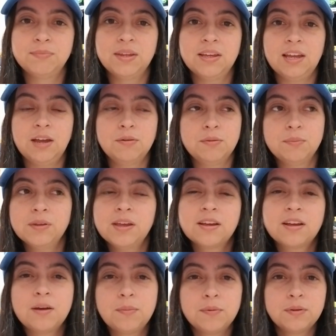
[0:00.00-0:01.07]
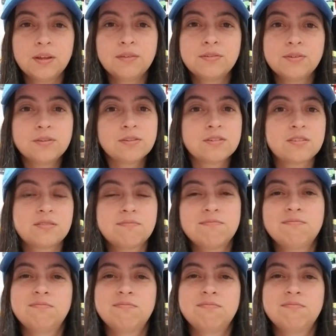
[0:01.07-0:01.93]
Like, I would play a couple levels,